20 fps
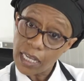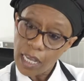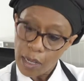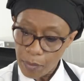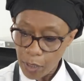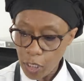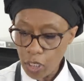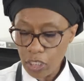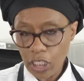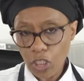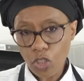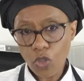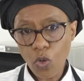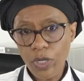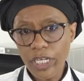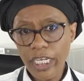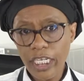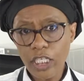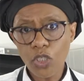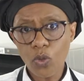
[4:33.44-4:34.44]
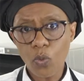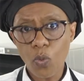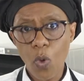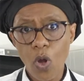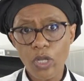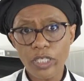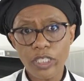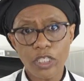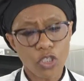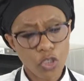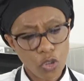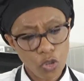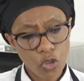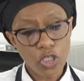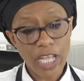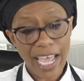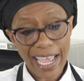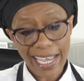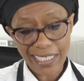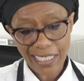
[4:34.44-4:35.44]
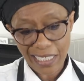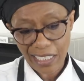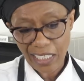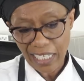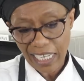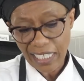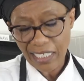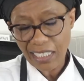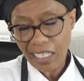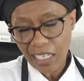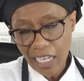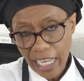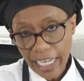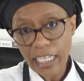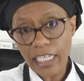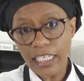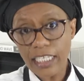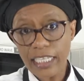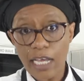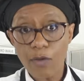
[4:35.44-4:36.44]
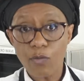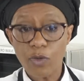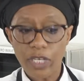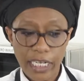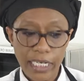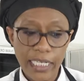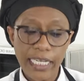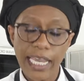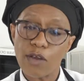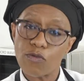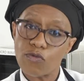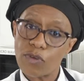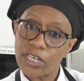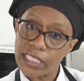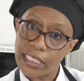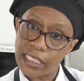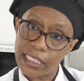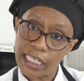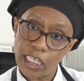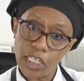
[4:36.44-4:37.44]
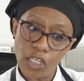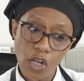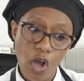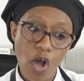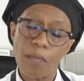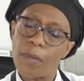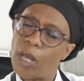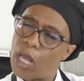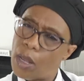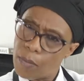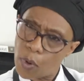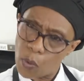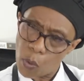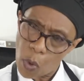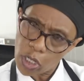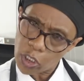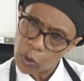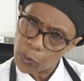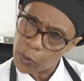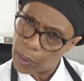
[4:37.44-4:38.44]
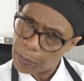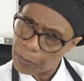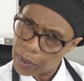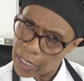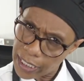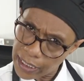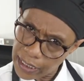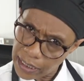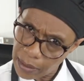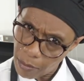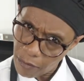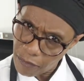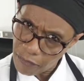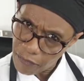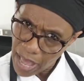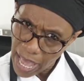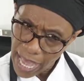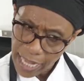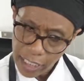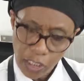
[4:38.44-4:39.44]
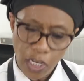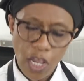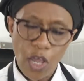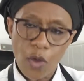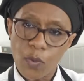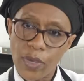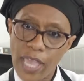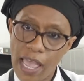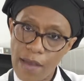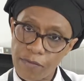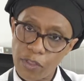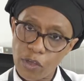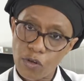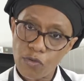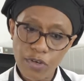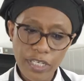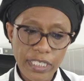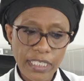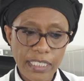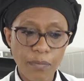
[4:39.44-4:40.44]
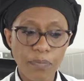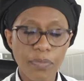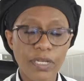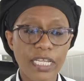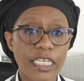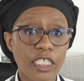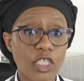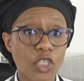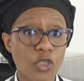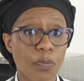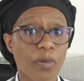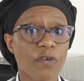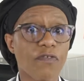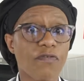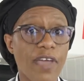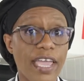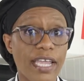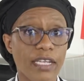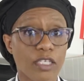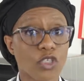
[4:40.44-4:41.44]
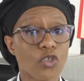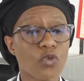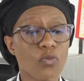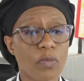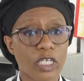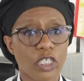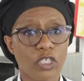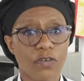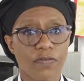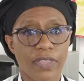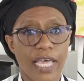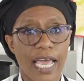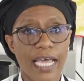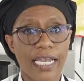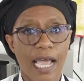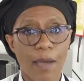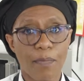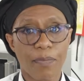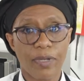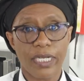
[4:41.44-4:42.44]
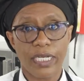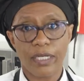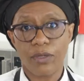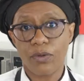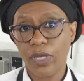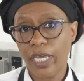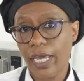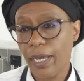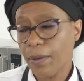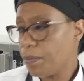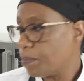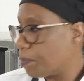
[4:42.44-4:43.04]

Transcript: because it's going into water, so that it's likely that we can get rice sticking on. But once we apply some fat, we have the grease in place to prevent too much of that happening, okay?